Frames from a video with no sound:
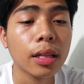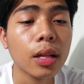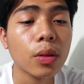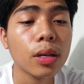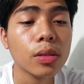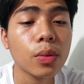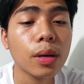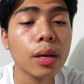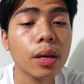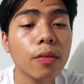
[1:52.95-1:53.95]
"that as
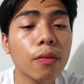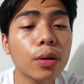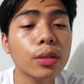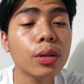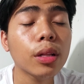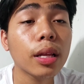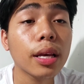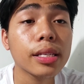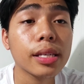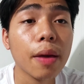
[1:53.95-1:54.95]
we
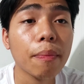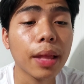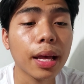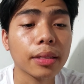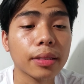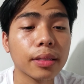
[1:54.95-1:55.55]
fortunately escaped death,